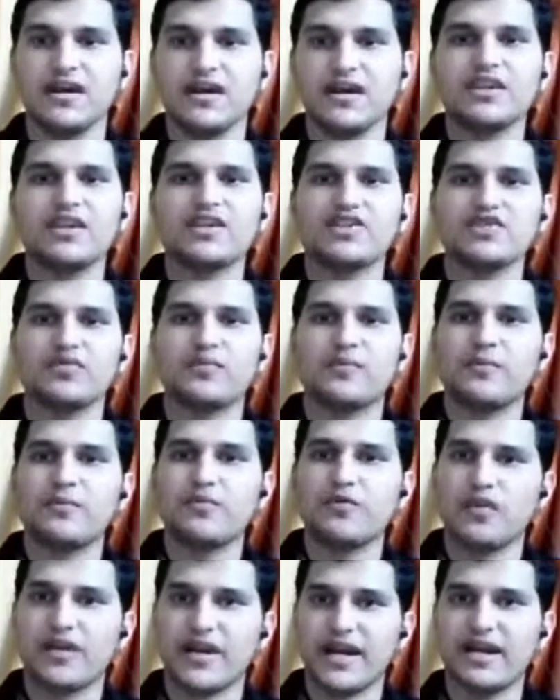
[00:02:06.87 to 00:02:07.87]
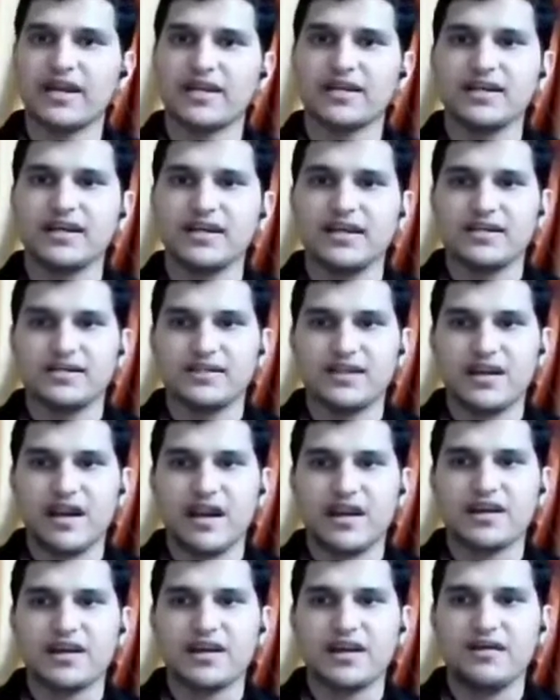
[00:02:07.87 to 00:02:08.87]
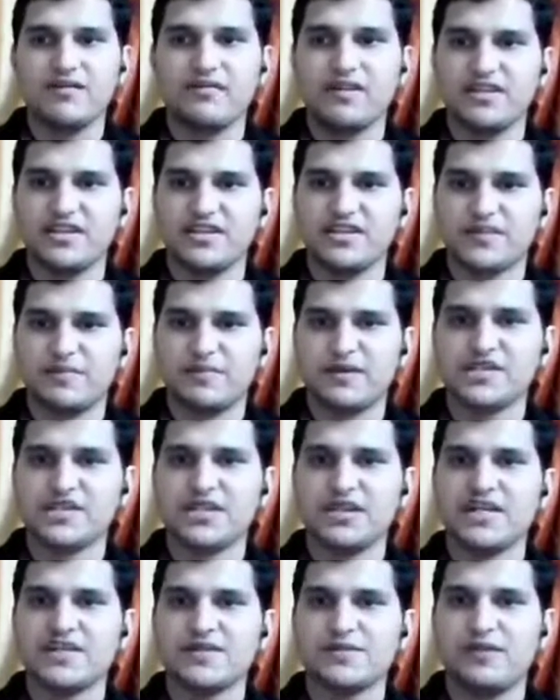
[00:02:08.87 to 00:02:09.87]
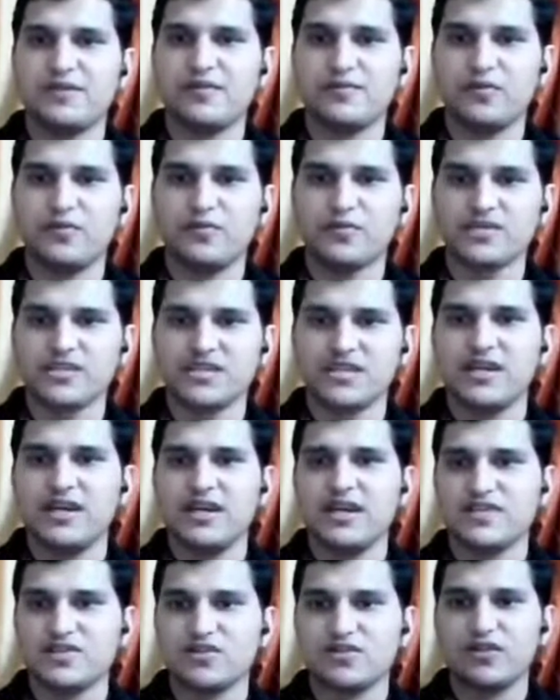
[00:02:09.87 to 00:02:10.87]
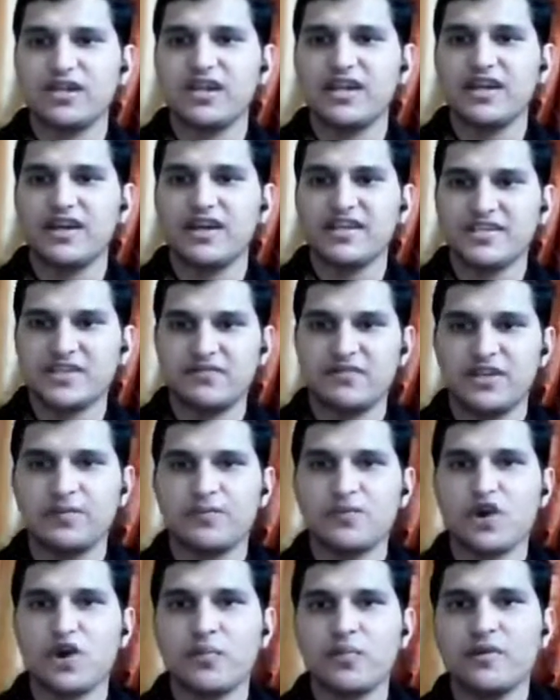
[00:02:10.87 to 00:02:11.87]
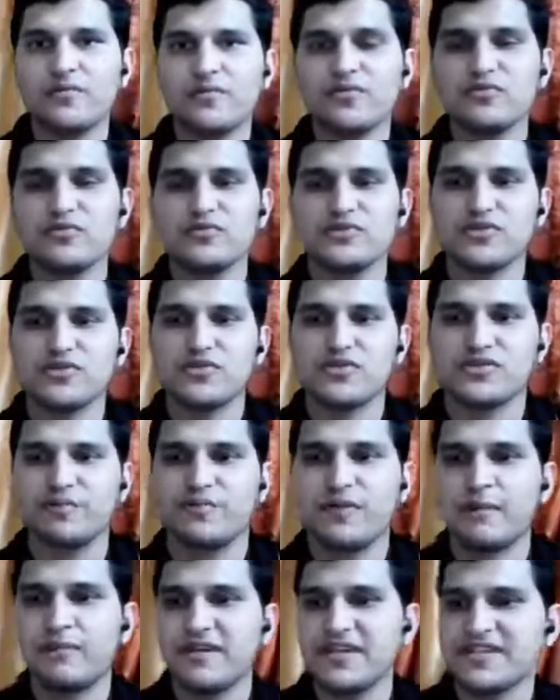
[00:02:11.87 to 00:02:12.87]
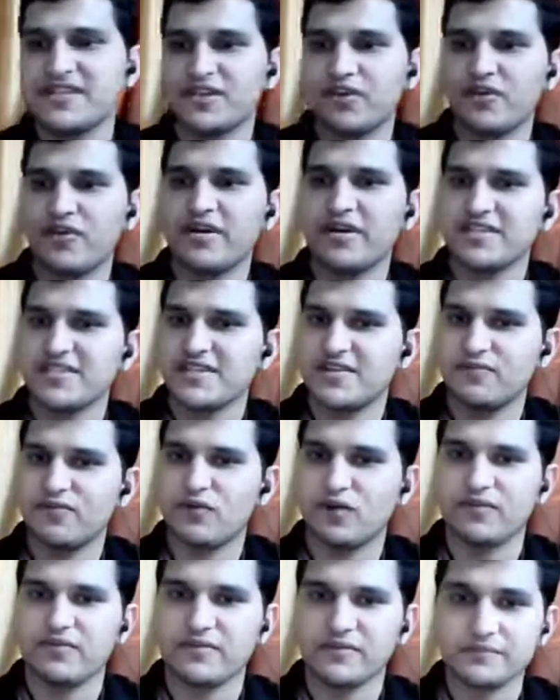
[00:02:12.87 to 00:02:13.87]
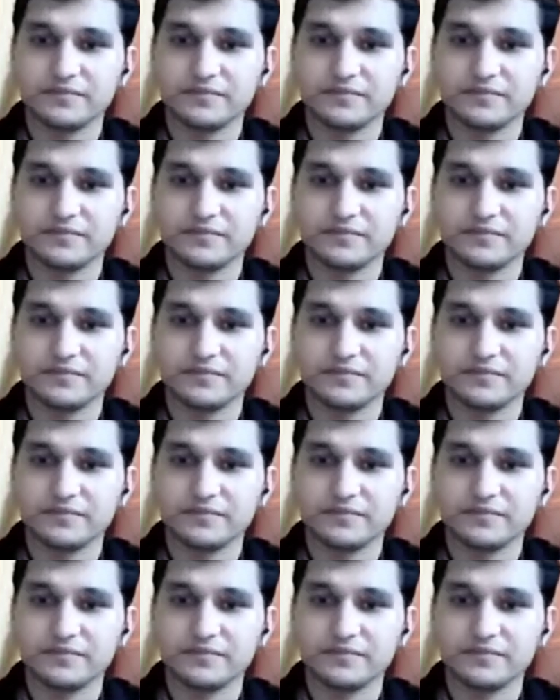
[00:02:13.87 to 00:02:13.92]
The Supreme Court held that article where the restriction has been imposed is only in cases where the problem to social public security is involved.